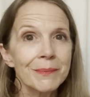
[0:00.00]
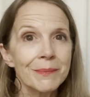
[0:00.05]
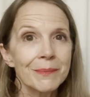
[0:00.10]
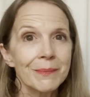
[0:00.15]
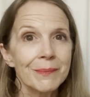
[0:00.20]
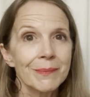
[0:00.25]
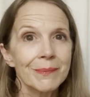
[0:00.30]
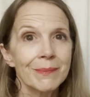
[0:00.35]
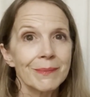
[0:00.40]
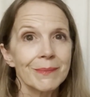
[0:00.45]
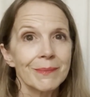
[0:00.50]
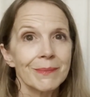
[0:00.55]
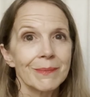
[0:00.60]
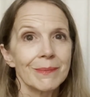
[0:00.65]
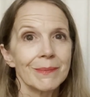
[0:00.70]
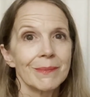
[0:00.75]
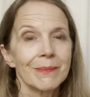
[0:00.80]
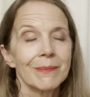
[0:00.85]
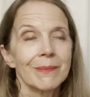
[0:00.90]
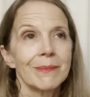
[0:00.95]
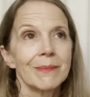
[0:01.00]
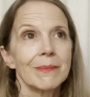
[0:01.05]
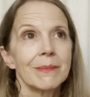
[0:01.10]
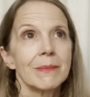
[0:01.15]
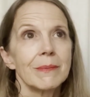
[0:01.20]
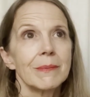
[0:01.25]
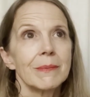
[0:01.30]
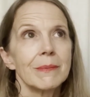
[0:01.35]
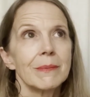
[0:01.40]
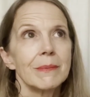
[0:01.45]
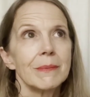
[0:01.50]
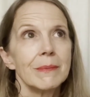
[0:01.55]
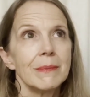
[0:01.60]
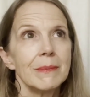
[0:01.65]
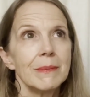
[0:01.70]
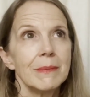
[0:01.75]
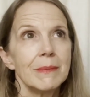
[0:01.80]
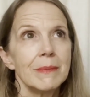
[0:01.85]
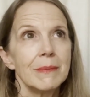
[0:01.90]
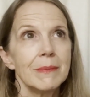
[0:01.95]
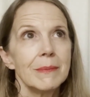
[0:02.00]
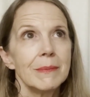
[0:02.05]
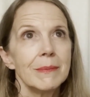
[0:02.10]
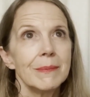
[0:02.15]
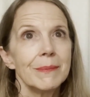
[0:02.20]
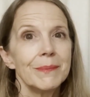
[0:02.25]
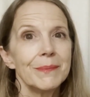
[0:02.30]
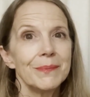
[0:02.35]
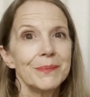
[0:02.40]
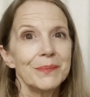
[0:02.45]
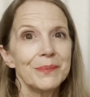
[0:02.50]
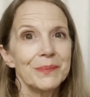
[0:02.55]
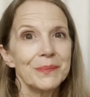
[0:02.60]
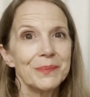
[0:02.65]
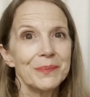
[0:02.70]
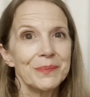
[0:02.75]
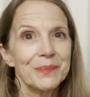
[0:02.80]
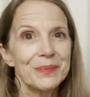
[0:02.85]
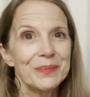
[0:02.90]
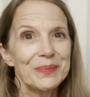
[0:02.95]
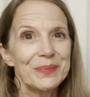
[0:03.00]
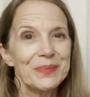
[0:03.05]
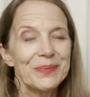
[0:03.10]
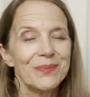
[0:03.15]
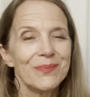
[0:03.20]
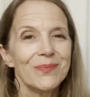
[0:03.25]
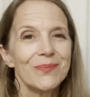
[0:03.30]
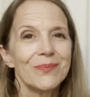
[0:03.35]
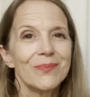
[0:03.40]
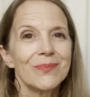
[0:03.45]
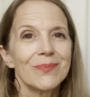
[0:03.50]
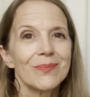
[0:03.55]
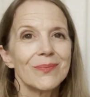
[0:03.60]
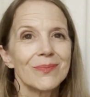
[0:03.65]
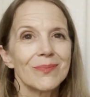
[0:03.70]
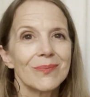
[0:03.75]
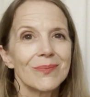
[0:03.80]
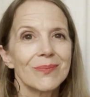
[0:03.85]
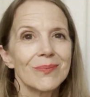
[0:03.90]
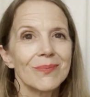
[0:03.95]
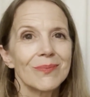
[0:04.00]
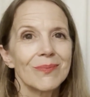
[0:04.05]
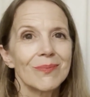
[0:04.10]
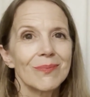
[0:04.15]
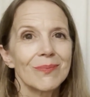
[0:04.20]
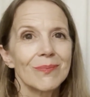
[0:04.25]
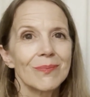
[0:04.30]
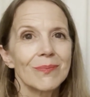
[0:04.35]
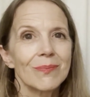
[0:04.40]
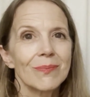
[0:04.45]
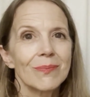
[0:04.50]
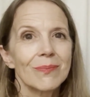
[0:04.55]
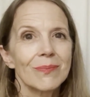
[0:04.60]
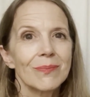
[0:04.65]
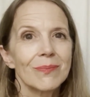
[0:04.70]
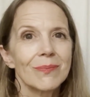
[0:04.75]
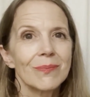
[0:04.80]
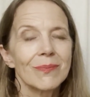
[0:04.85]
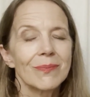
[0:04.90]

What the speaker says: (silence)